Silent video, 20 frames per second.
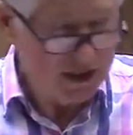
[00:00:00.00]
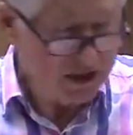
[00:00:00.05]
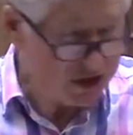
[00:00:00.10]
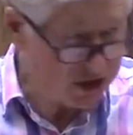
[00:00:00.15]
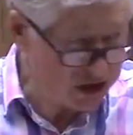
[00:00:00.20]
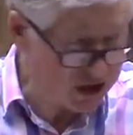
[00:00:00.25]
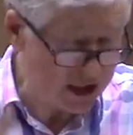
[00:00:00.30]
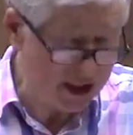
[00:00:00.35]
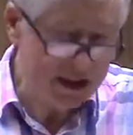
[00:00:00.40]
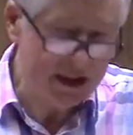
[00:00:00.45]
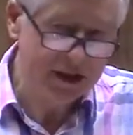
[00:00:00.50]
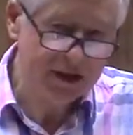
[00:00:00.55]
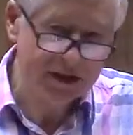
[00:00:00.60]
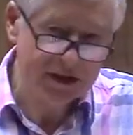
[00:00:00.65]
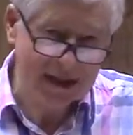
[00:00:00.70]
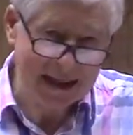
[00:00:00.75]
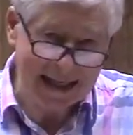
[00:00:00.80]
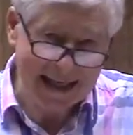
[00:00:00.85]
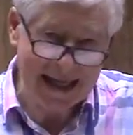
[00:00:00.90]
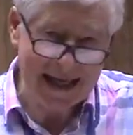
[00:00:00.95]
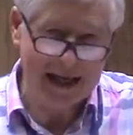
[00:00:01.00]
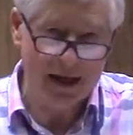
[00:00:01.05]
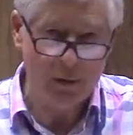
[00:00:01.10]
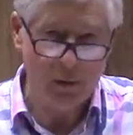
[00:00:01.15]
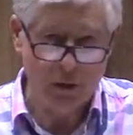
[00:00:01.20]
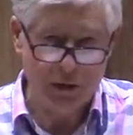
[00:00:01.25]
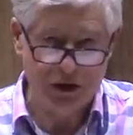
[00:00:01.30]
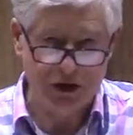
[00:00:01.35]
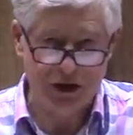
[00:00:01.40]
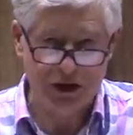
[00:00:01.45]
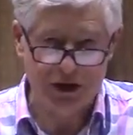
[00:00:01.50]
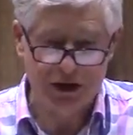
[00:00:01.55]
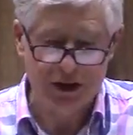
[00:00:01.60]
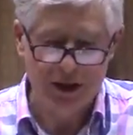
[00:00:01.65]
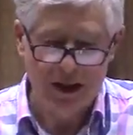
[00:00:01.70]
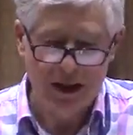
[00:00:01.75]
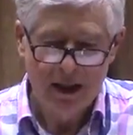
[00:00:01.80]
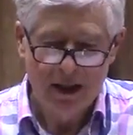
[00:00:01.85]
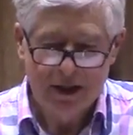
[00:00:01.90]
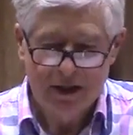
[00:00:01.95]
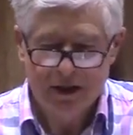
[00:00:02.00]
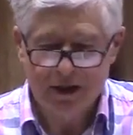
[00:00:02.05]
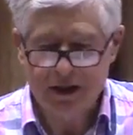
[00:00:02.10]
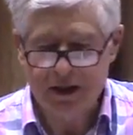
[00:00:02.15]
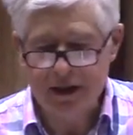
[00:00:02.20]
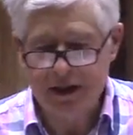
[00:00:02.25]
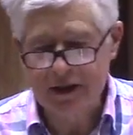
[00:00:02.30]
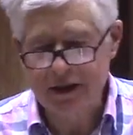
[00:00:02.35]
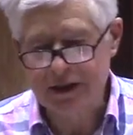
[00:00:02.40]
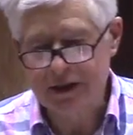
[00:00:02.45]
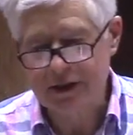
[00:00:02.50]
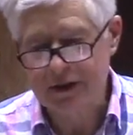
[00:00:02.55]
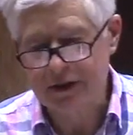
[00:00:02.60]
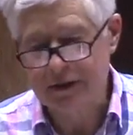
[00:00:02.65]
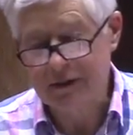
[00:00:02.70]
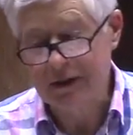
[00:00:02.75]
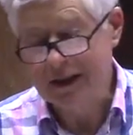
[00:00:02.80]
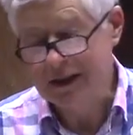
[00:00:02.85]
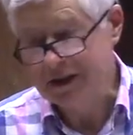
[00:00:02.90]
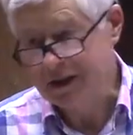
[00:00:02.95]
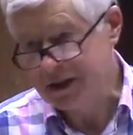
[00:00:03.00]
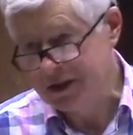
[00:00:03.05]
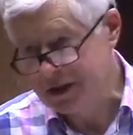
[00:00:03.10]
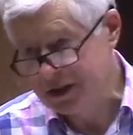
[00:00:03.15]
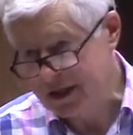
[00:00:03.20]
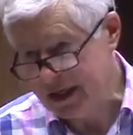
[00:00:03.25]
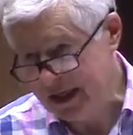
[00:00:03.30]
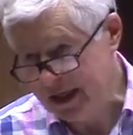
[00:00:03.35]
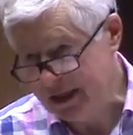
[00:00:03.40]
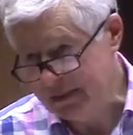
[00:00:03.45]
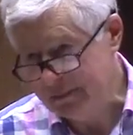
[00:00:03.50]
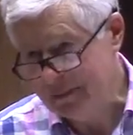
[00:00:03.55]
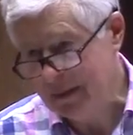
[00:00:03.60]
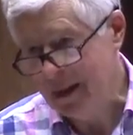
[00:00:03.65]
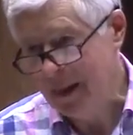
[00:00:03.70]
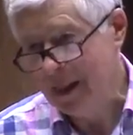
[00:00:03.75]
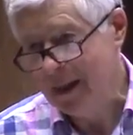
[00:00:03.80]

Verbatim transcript: Change the language, change it to same